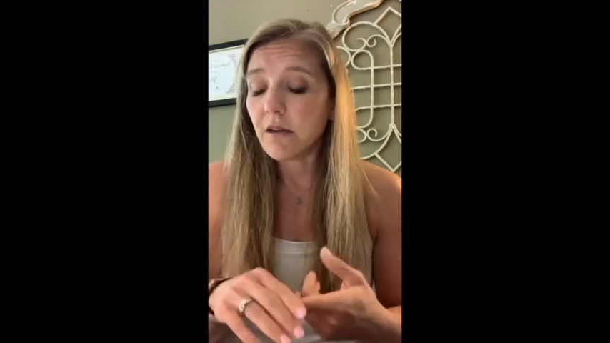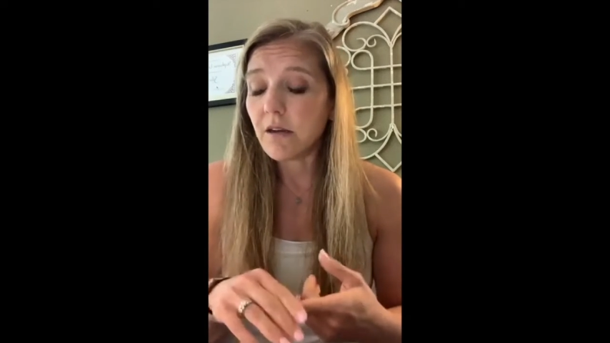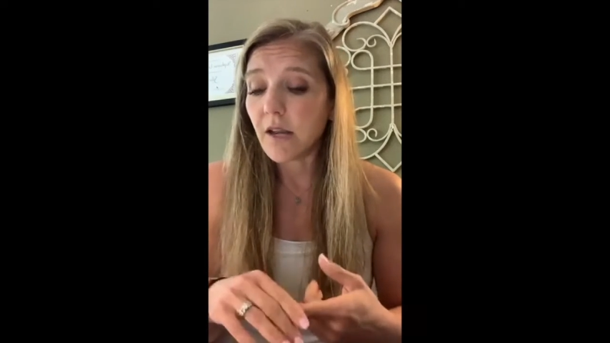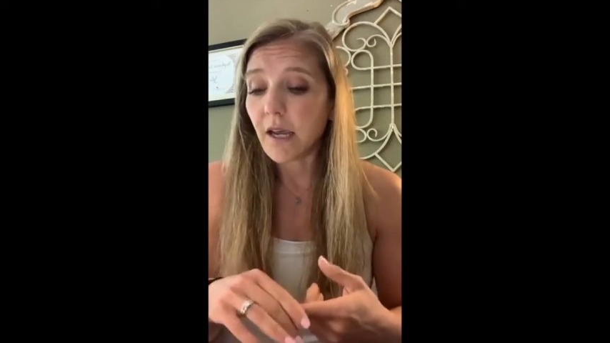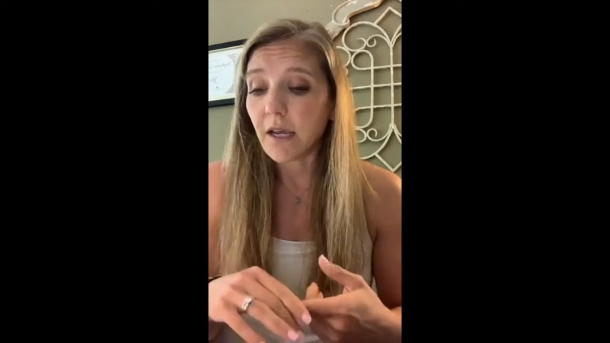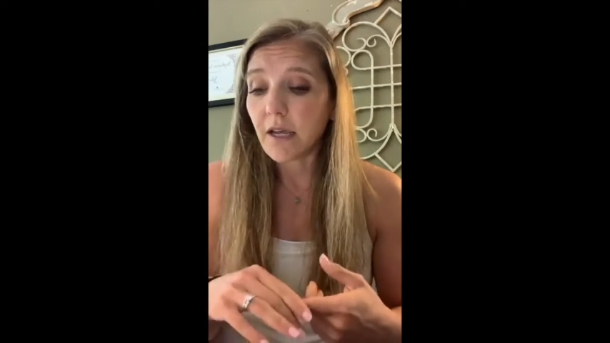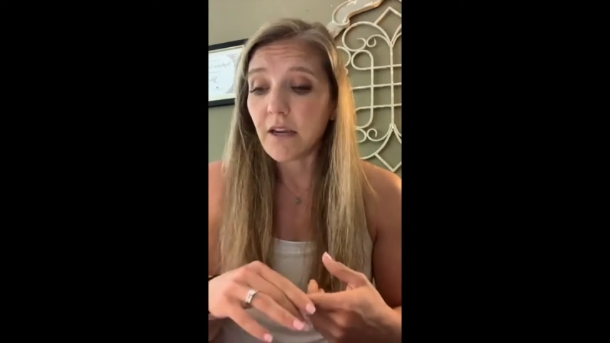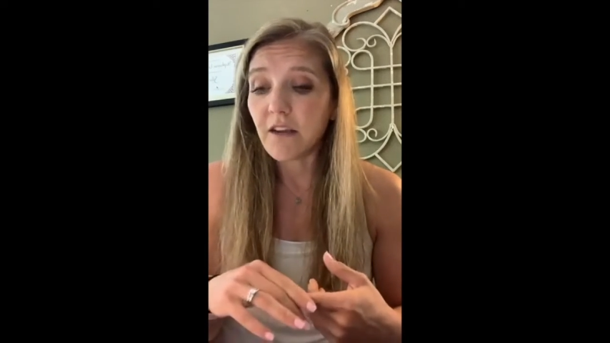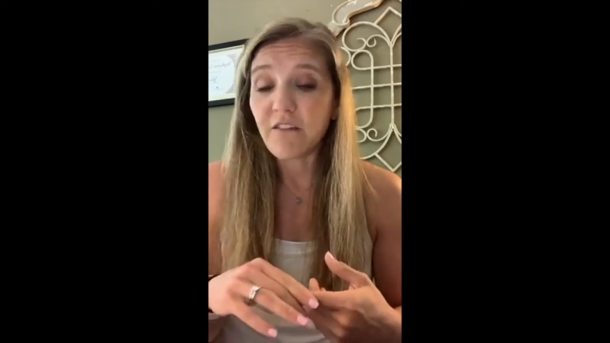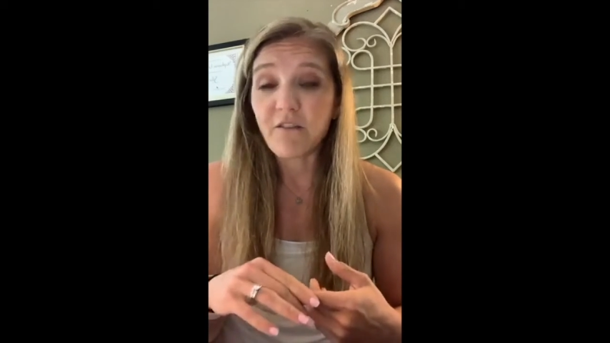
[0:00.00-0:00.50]

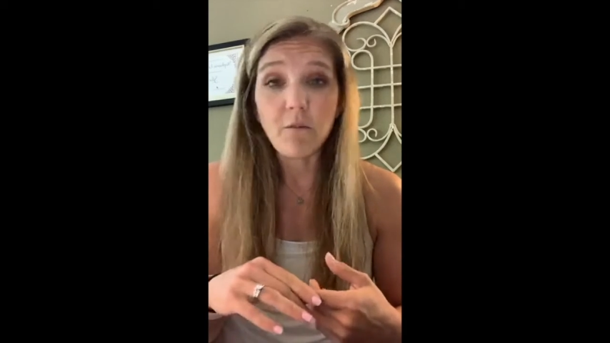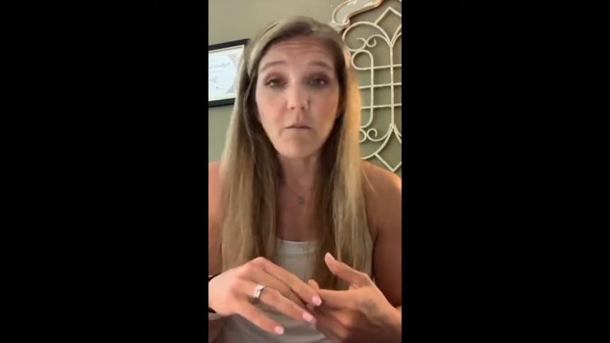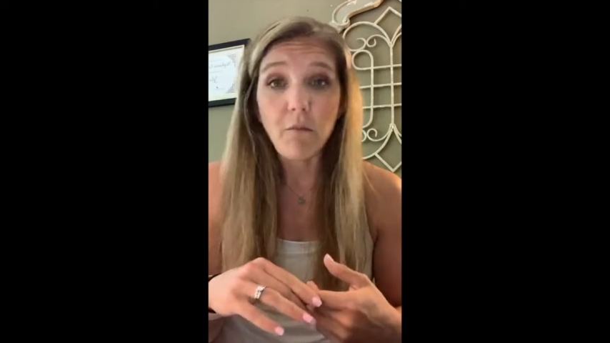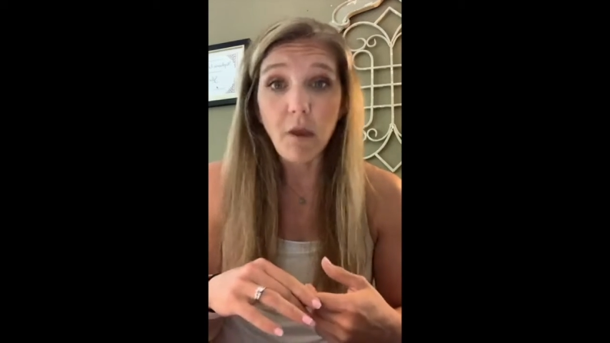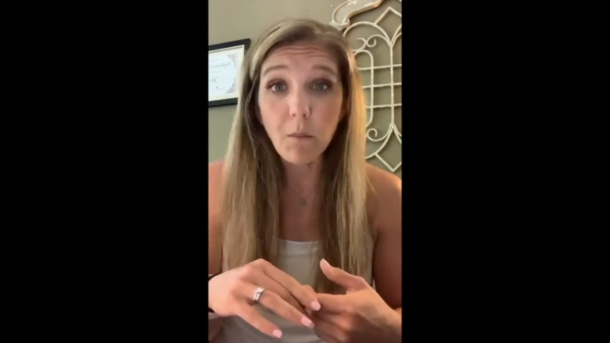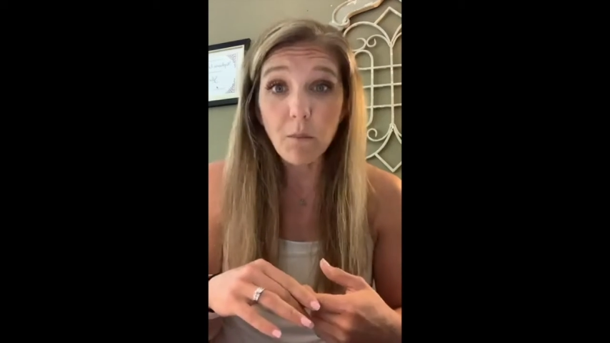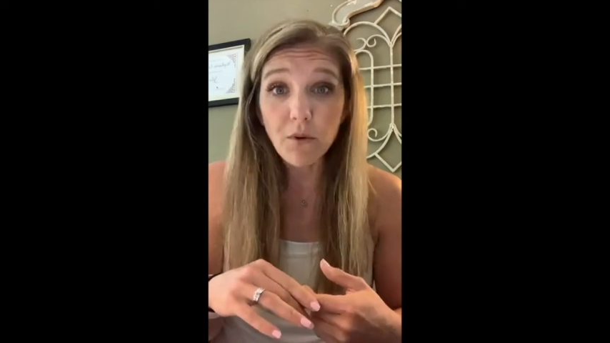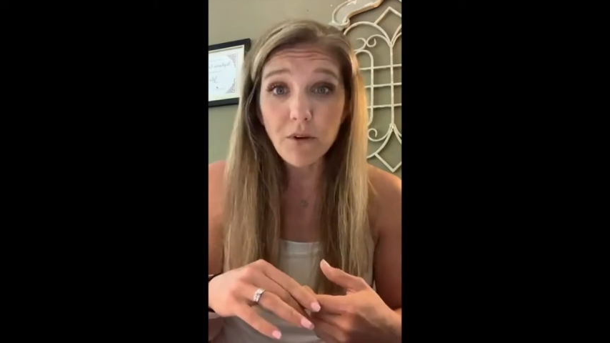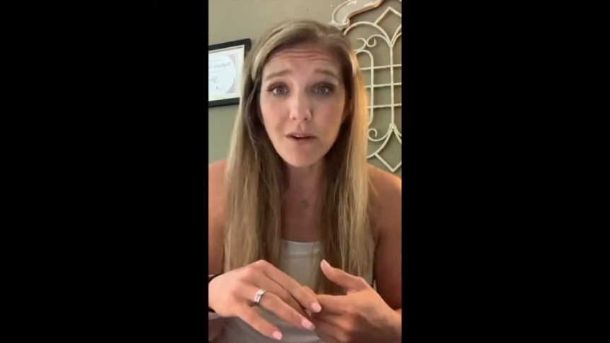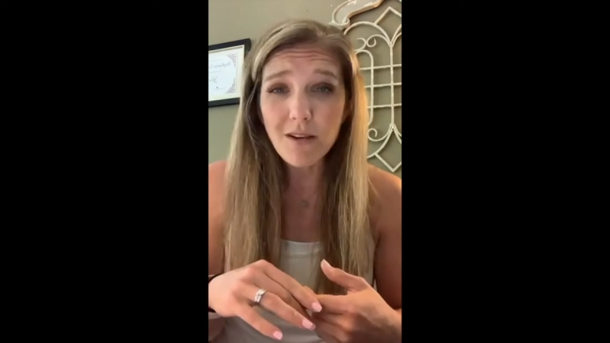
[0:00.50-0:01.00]
negative
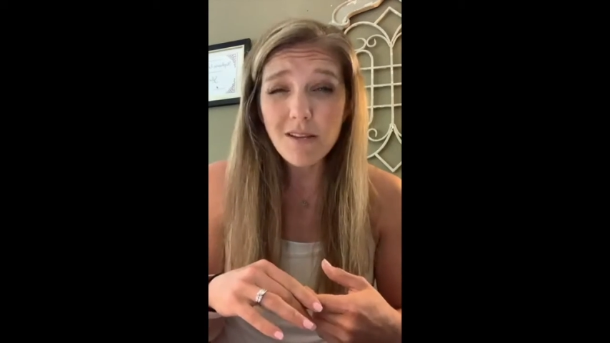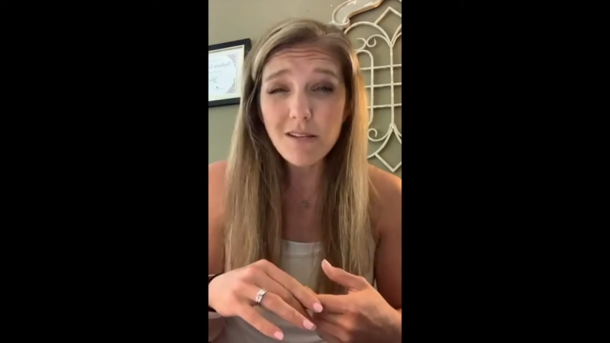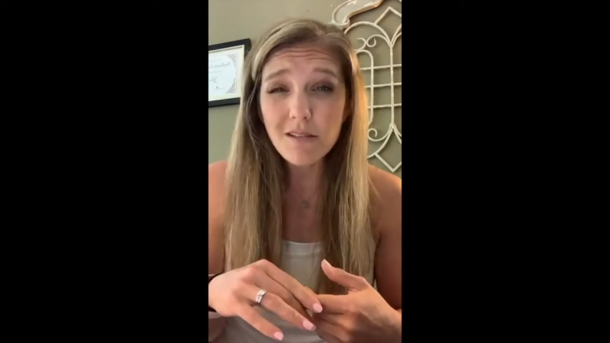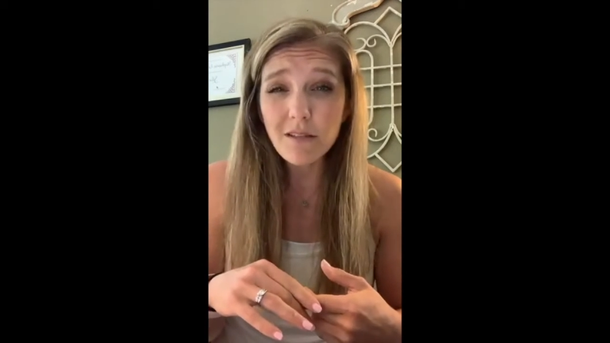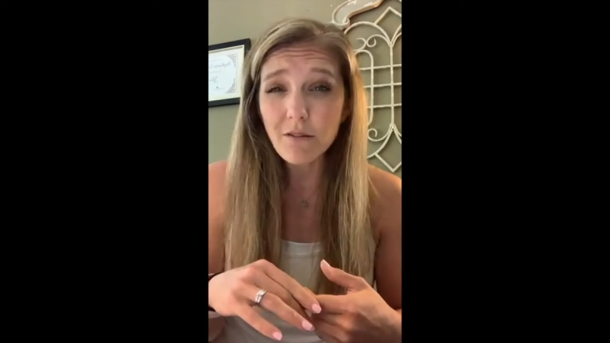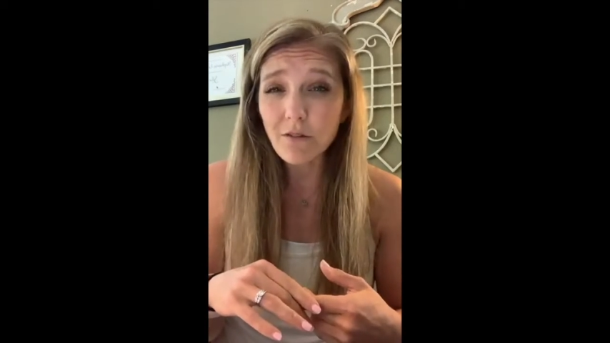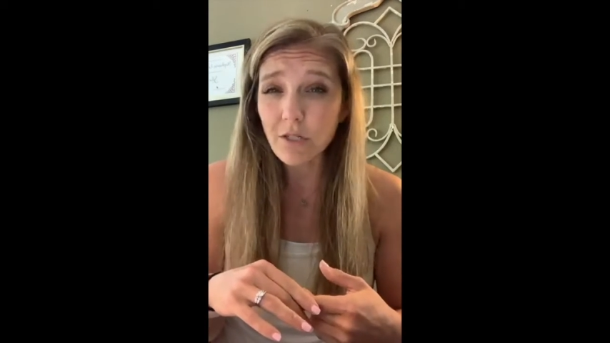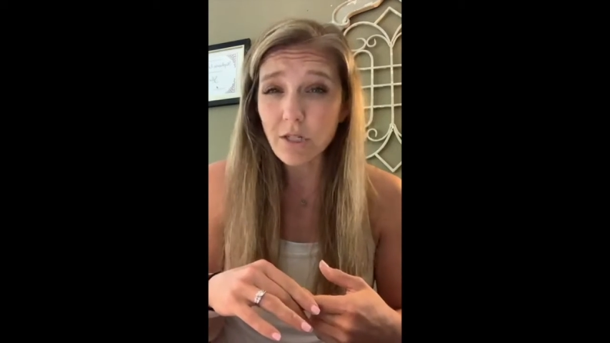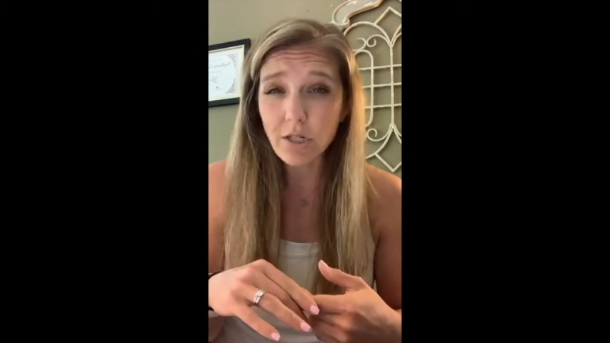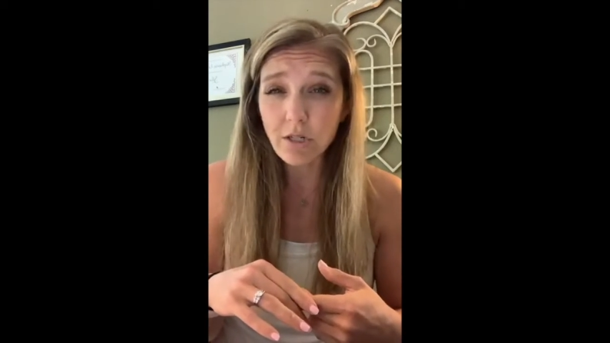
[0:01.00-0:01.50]

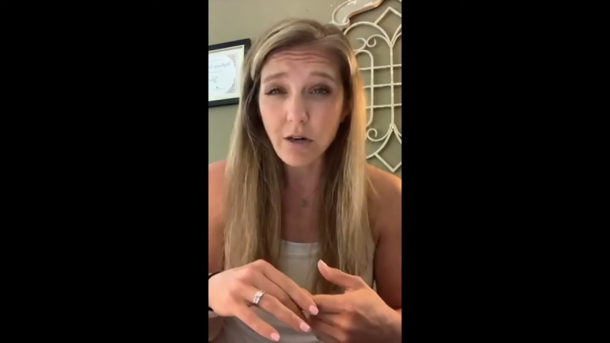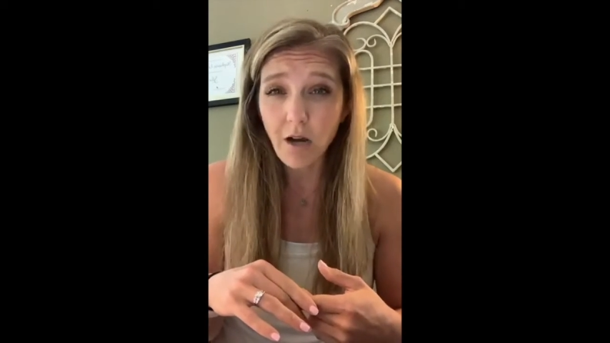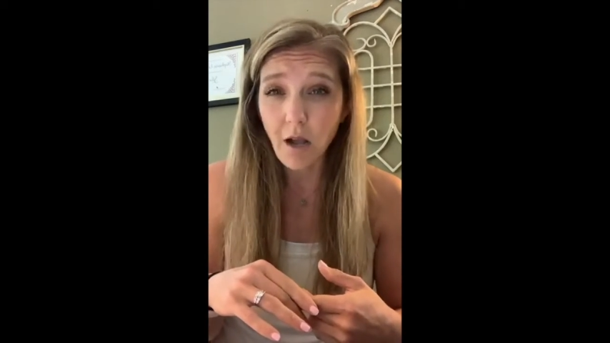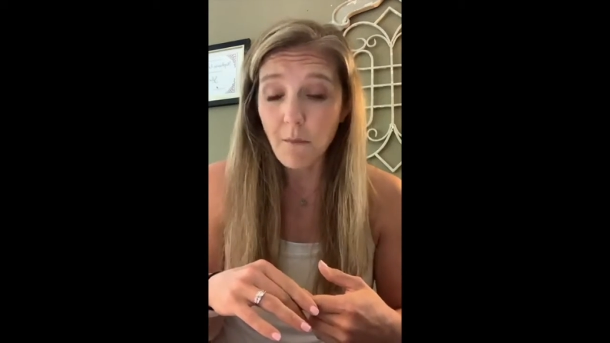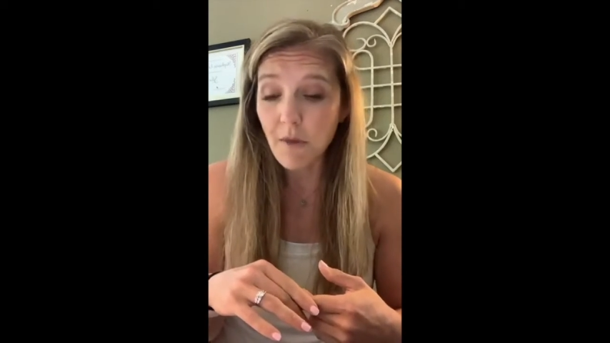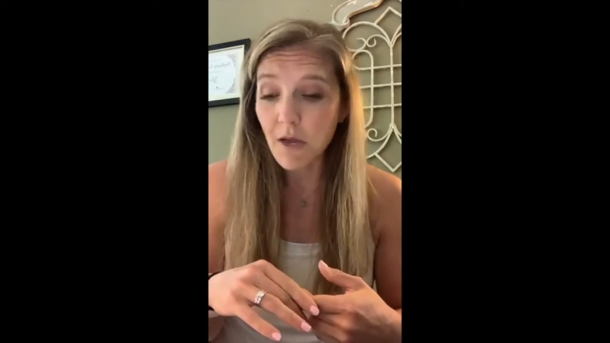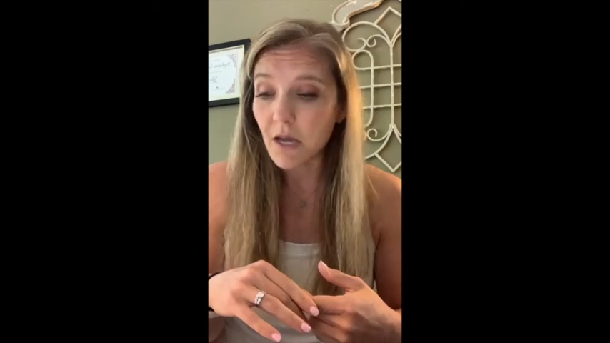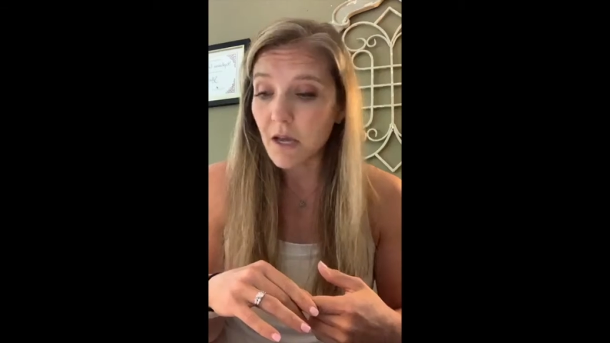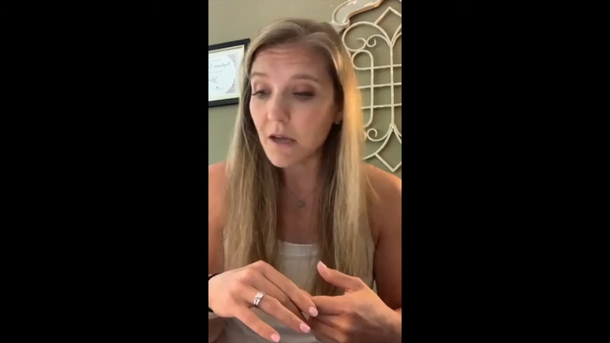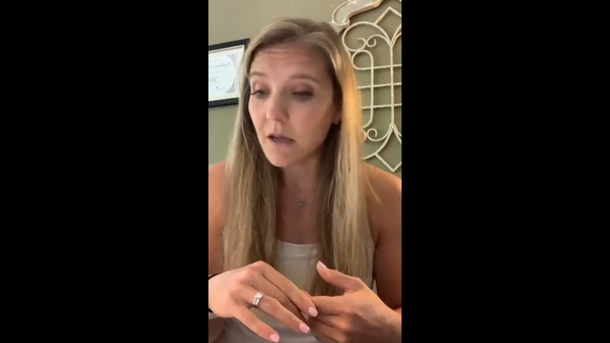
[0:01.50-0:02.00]
memories or
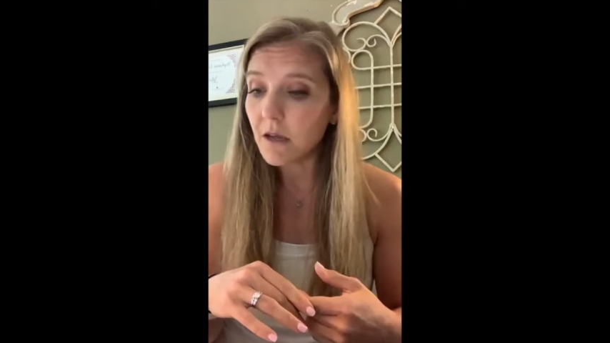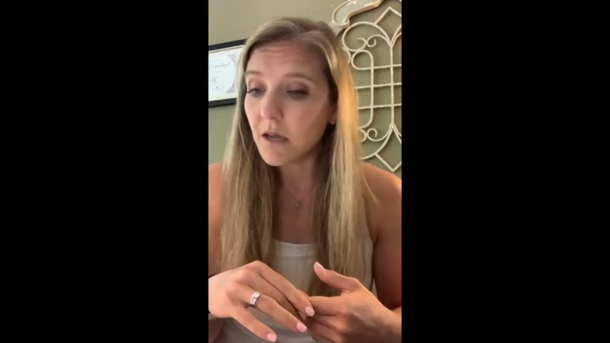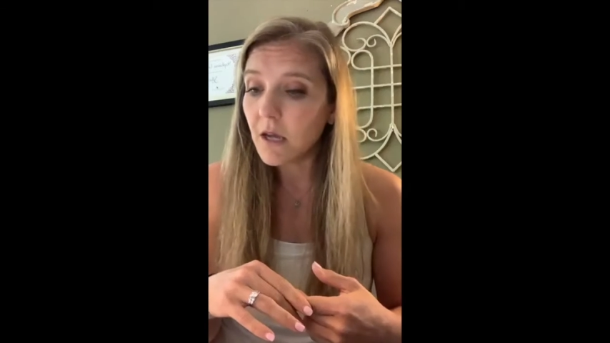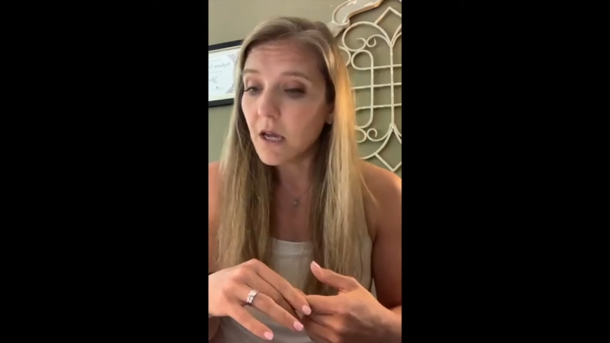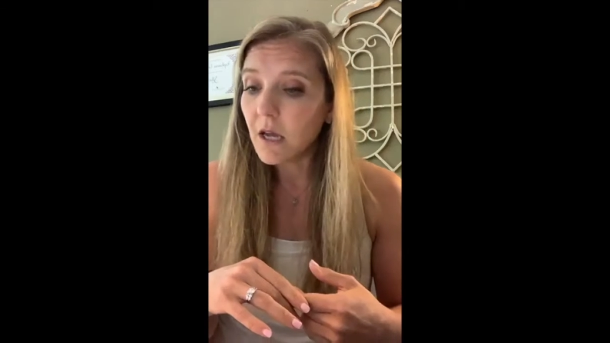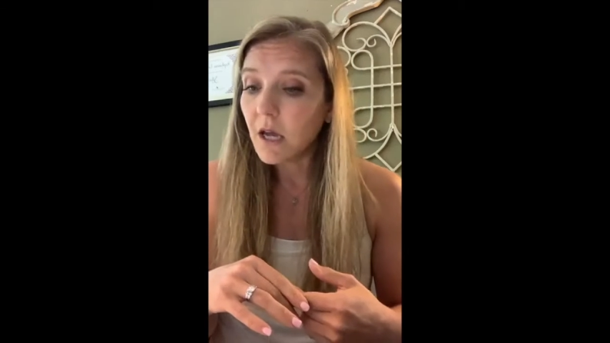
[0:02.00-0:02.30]
trauma,